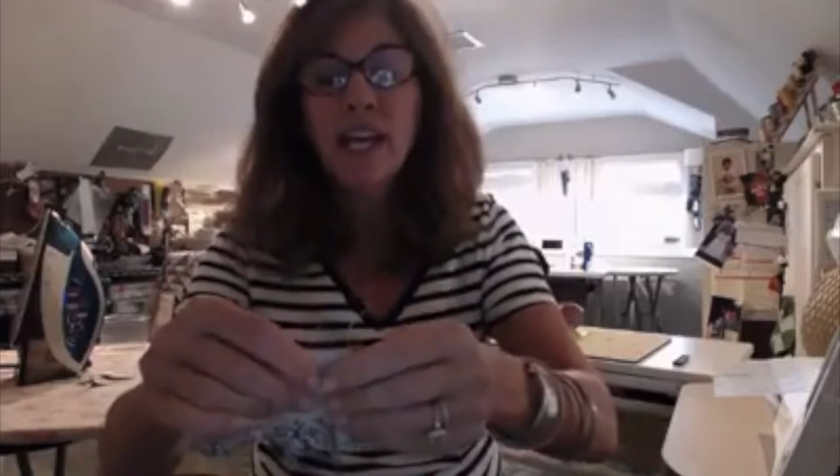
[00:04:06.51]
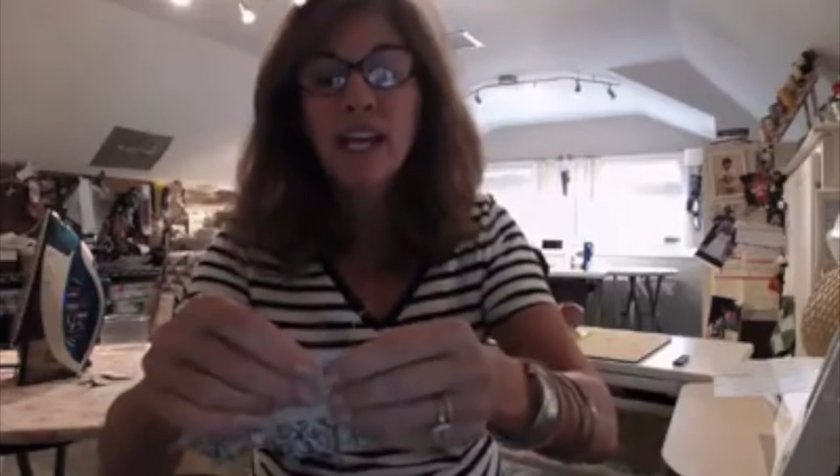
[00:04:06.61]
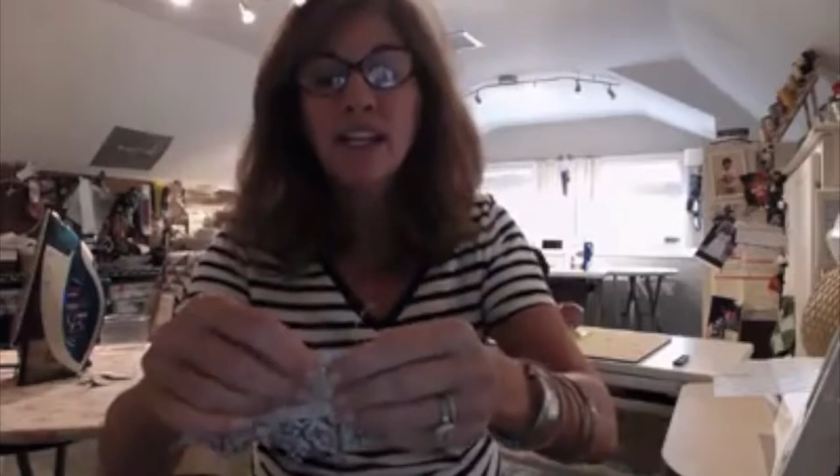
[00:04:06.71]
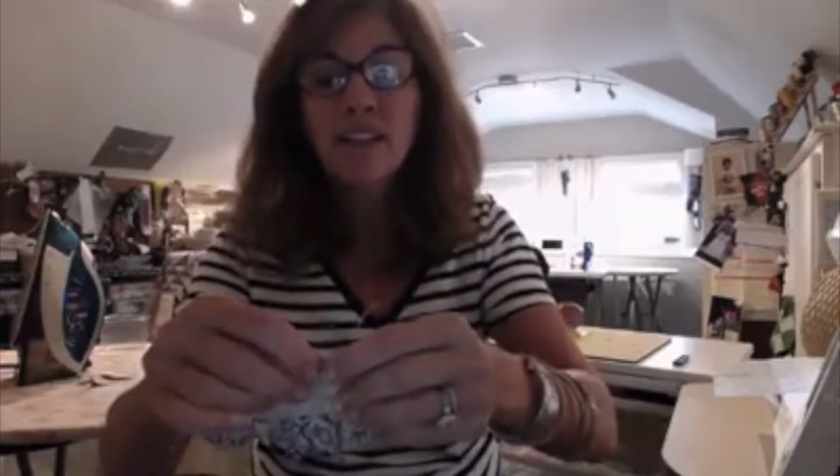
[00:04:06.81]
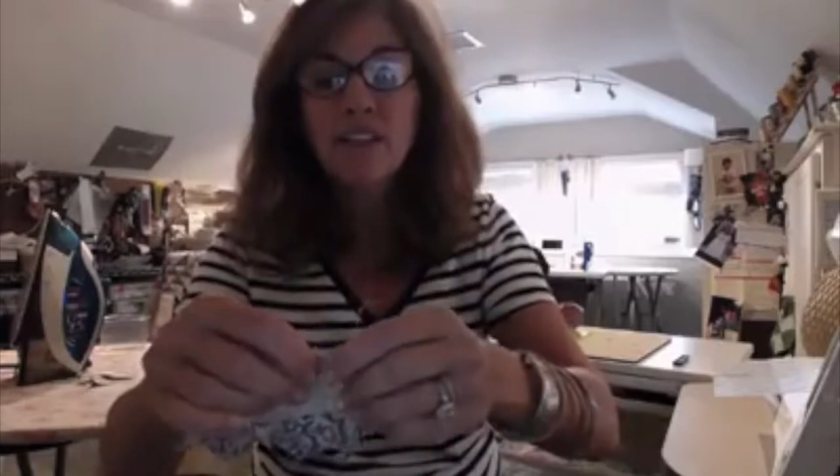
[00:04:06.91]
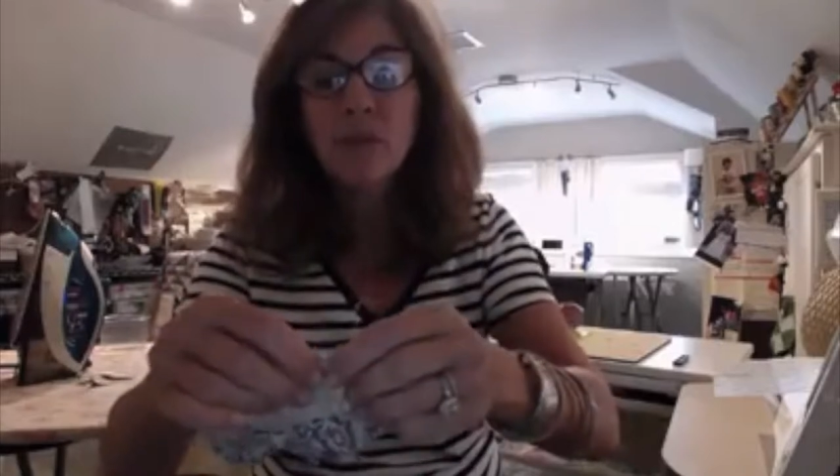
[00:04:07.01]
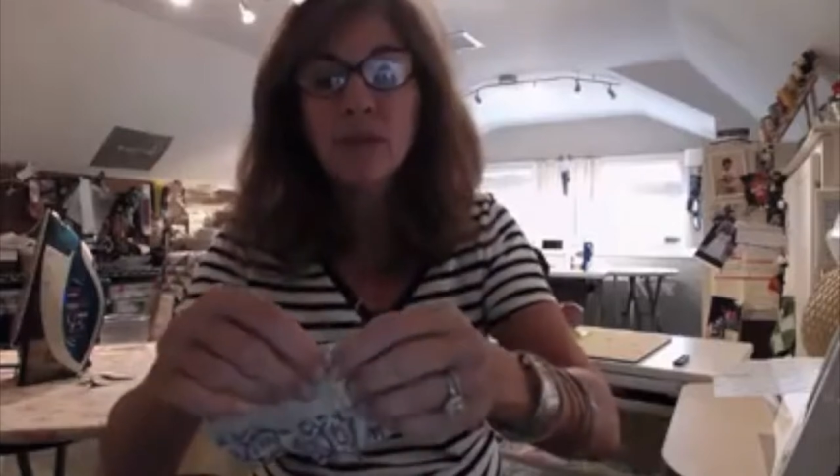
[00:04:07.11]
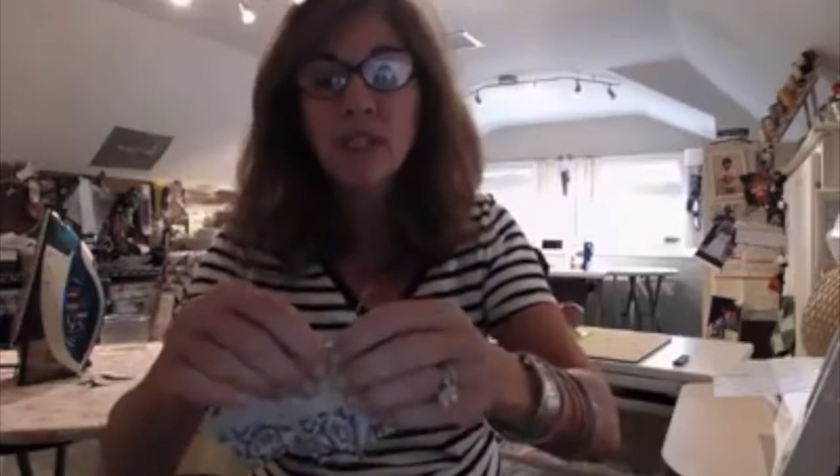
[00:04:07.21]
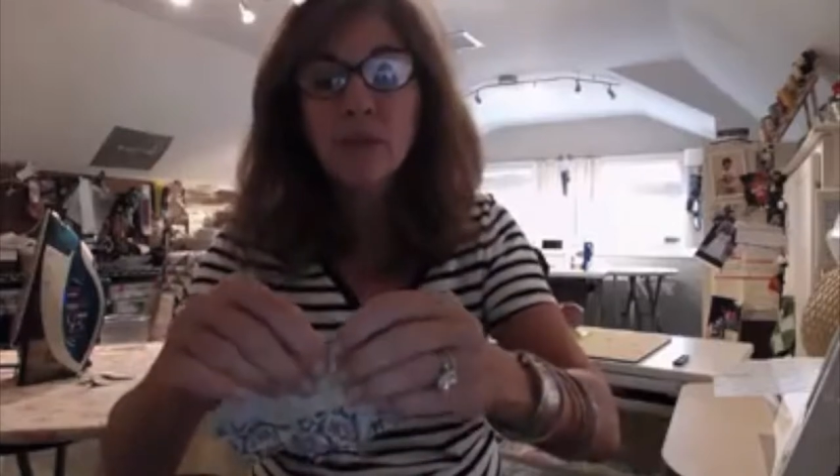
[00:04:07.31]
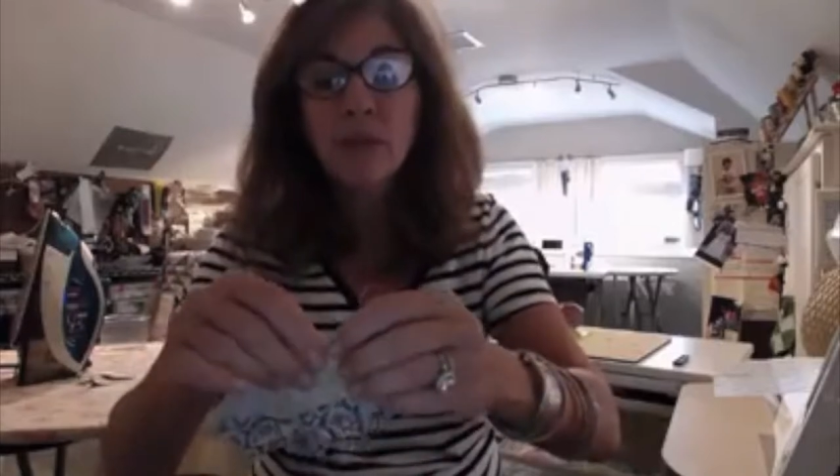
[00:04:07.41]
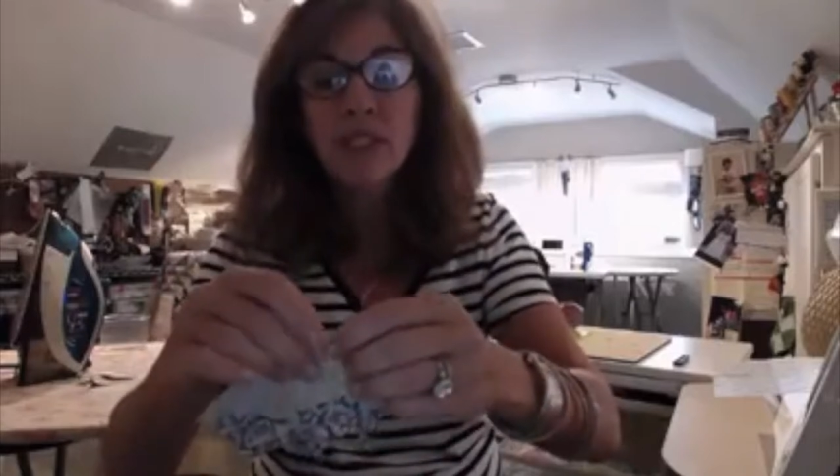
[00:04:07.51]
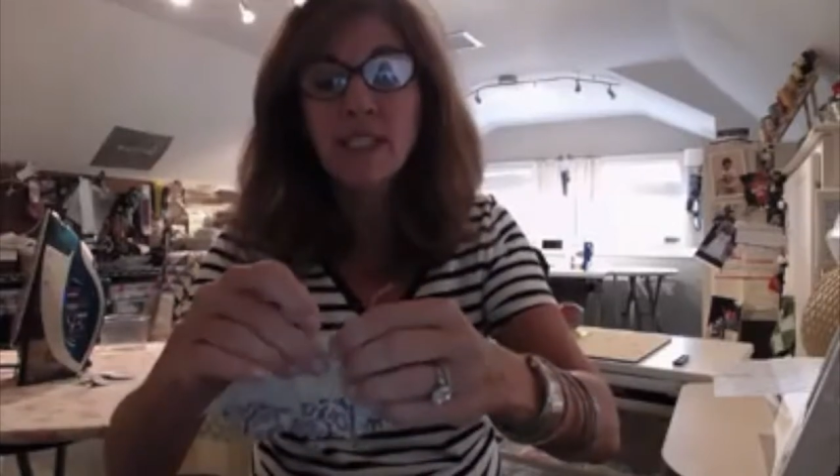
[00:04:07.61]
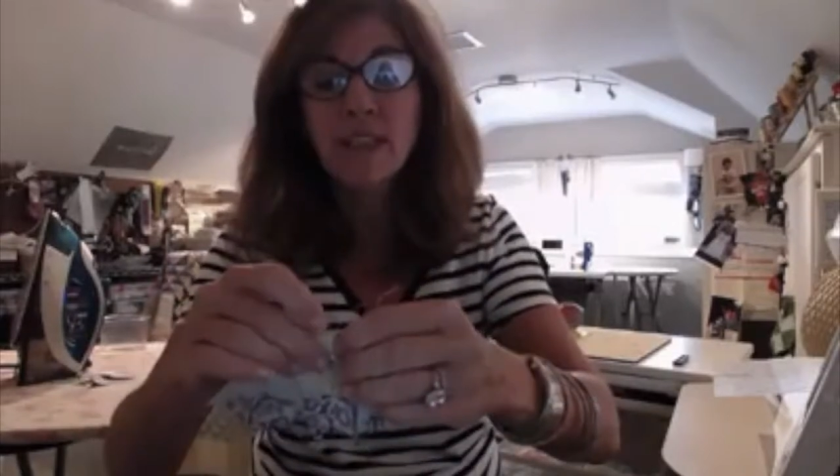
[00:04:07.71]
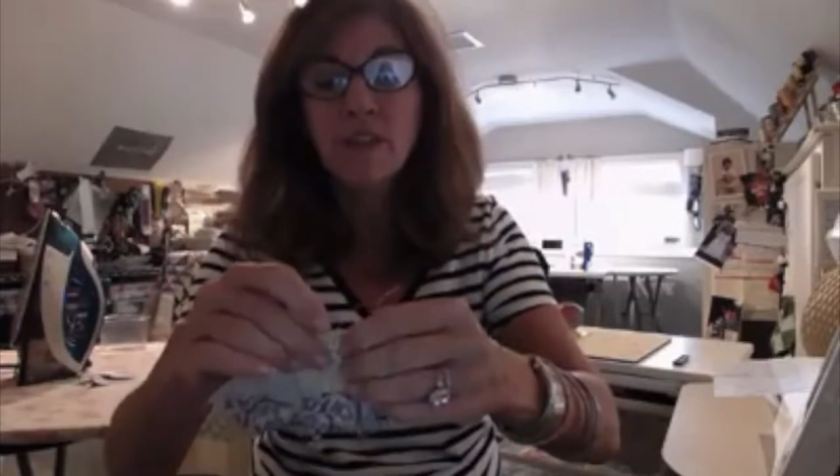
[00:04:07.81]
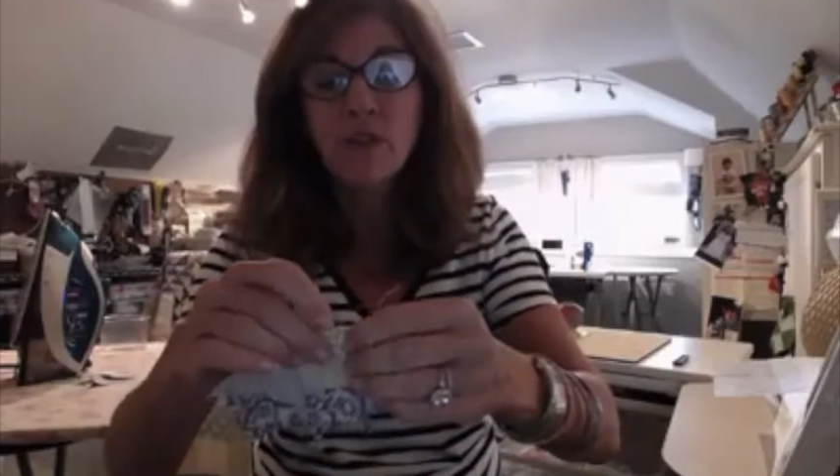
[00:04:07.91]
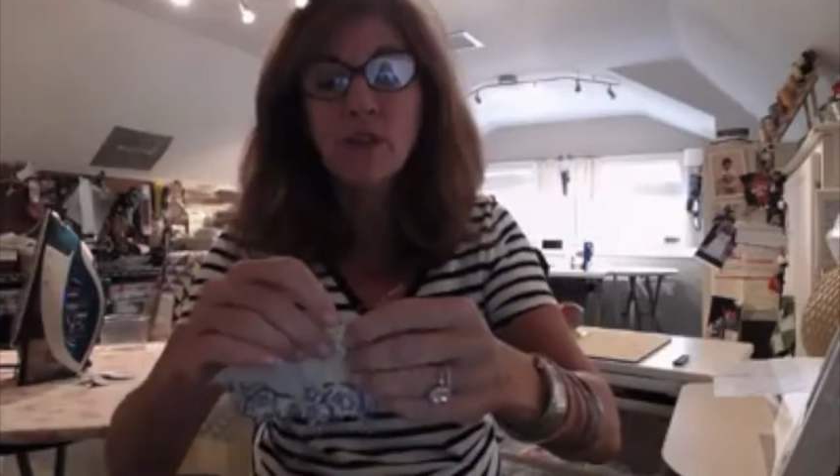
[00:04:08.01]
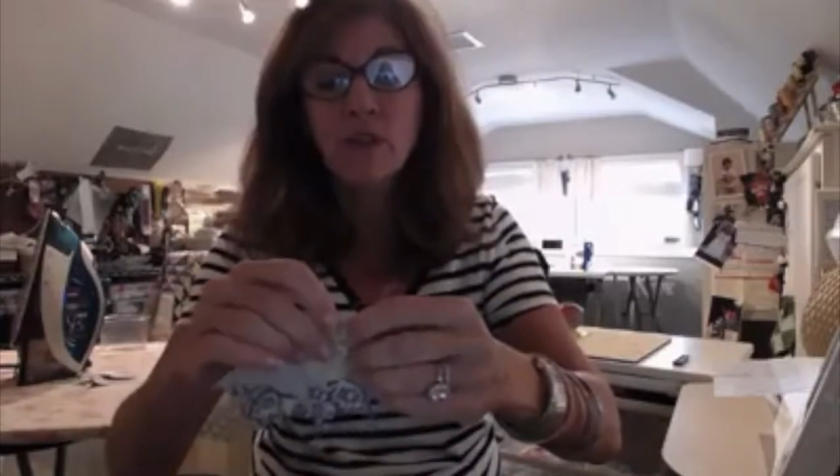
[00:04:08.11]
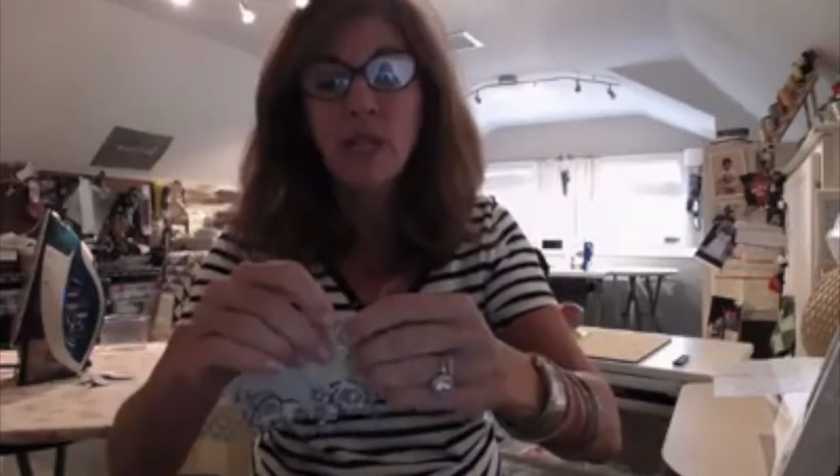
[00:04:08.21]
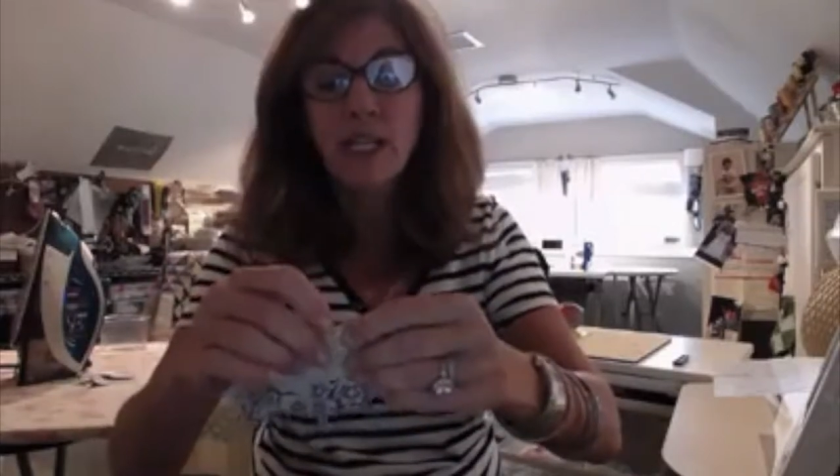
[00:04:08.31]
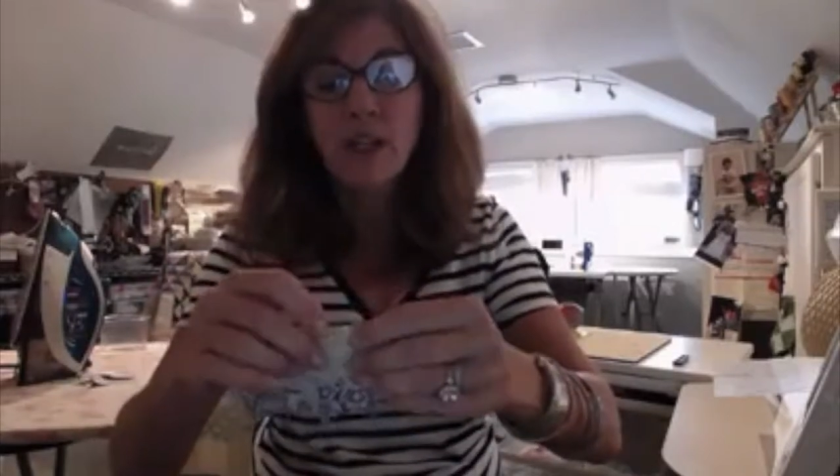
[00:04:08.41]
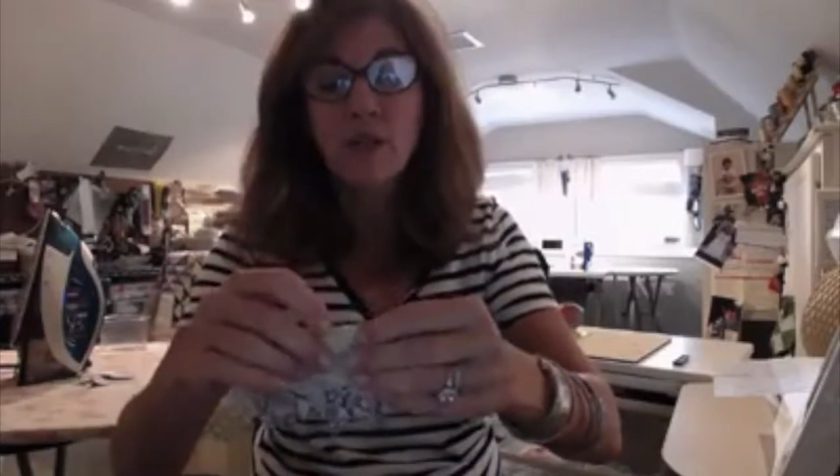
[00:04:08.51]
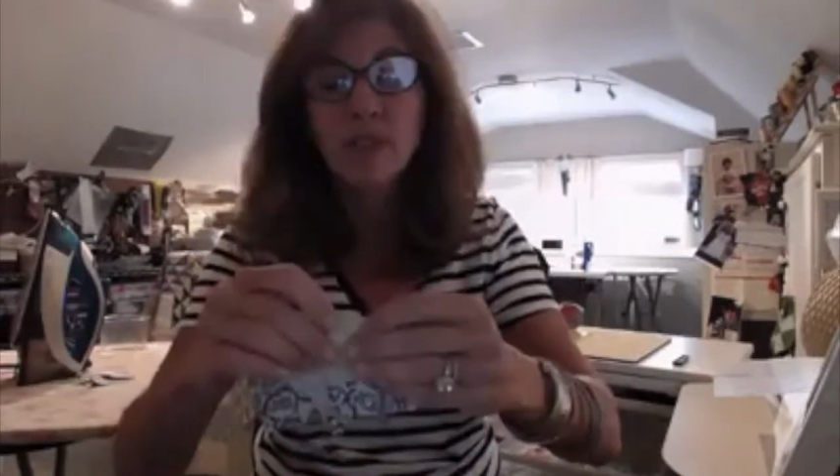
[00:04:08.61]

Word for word: And it's almost like putting together two Legos.